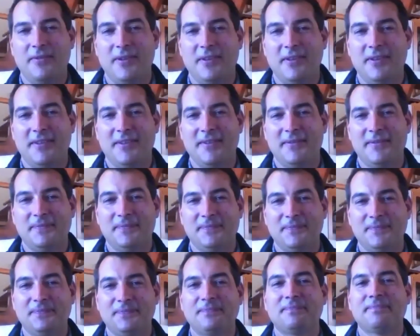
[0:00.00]
jumps and
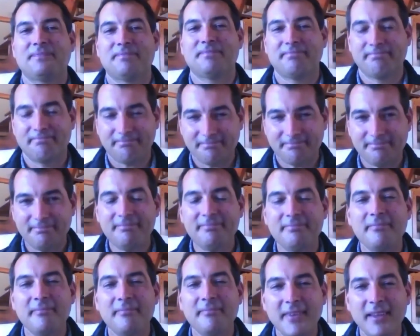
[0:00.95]
all that. I'm
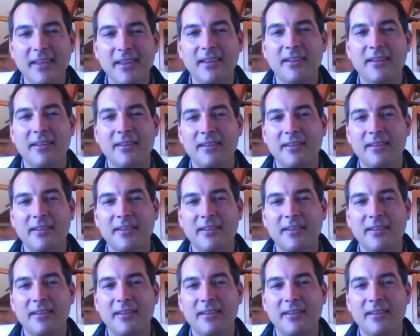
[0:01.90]
still trying to